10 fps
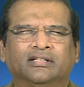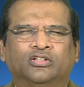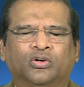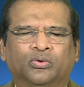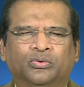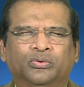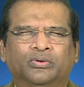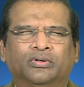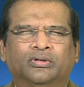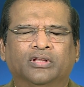through
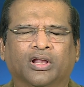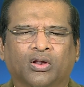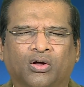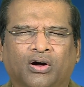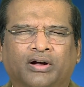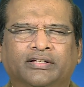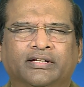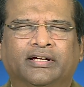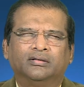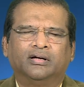the Lord,
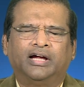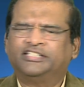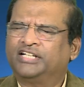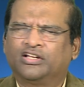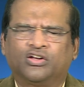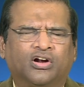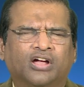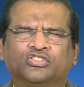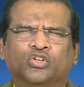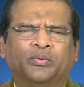I shall
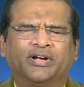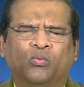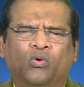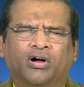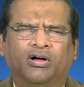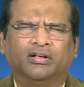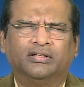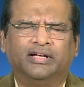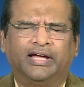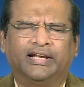cross over a wall
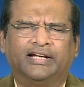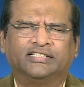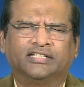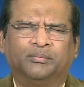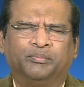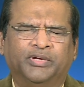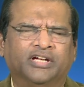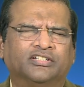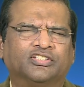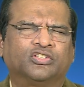and I shall
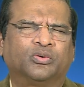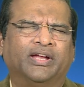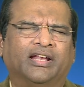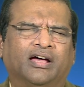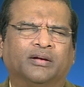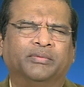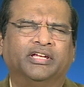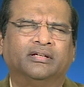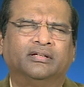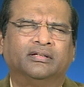pierce through an army.
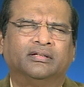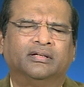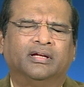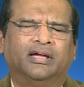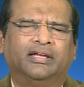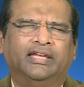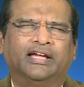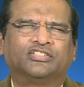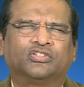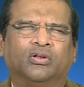
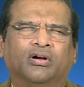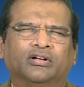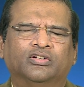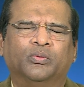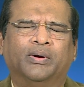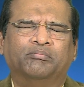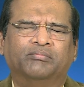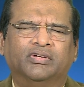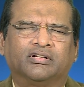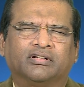Yes, Lord, do a
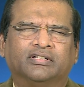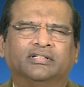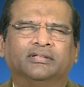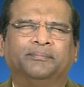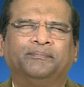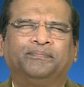miracle